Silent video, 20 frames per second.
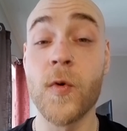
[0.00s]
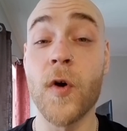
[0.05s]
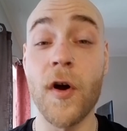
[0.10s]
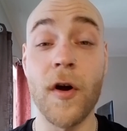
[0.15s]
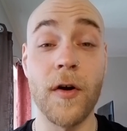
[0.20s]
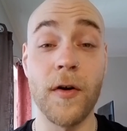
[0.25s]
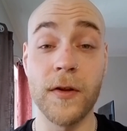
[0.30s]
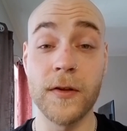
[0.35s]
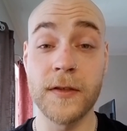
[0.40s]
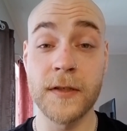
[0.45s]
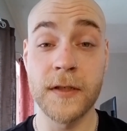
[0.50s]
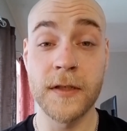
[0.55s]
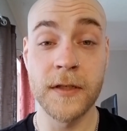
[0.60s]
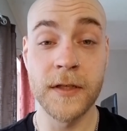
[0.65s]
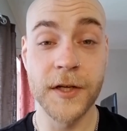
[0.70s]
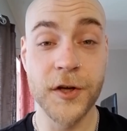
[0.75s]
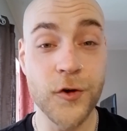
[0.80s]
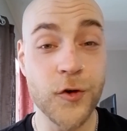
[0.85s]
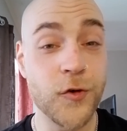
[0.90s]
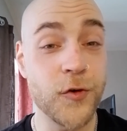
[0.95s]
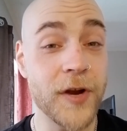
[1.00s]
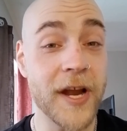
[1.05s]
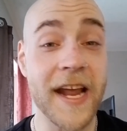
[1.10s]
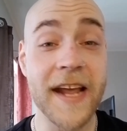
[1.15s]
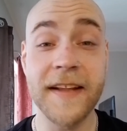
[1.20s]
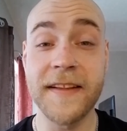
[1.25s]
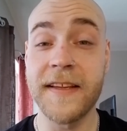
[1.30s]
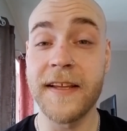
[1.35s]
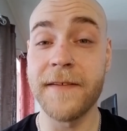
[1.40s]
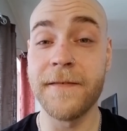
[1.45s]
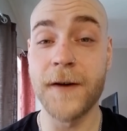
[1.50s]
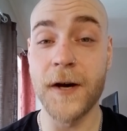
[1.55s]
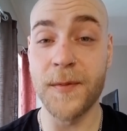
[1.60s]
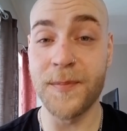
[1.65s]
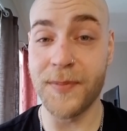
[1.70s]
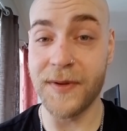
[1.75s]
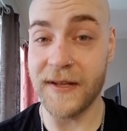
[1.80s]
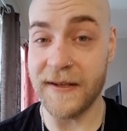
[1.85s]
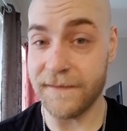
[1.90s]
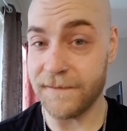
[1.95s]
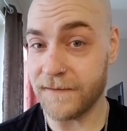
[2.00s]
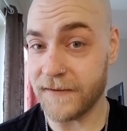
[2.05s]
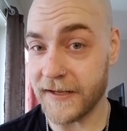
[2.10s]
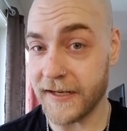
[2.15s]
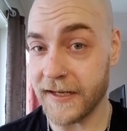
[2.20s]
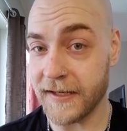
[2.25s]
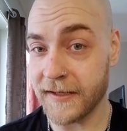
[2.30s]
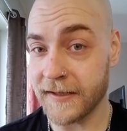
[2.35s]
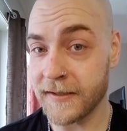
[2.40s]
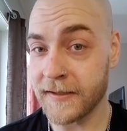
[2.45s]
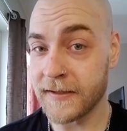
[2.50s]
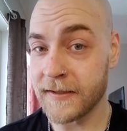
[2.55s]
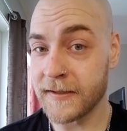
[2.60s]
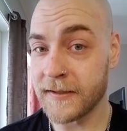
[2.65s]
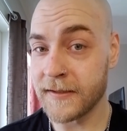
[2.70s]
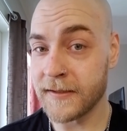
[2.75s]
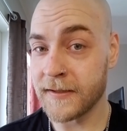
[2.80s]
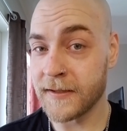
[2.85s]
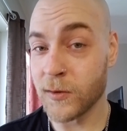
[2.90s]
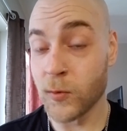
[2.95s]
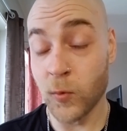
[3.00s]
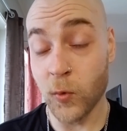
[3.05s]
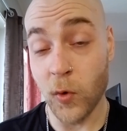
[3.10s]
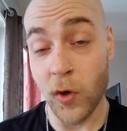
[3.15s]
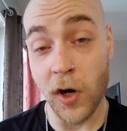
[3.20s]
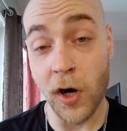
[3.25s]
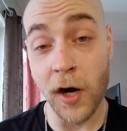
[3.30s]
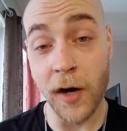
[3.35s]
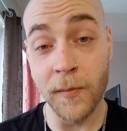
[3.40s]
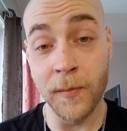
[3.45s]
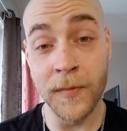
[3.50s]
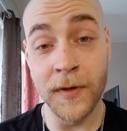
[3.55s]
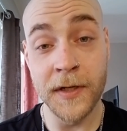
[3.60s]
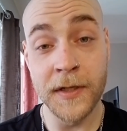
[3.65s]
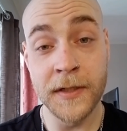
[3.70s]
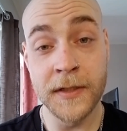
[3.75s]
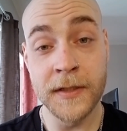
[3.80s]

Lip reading: world creative, uplifting, warm,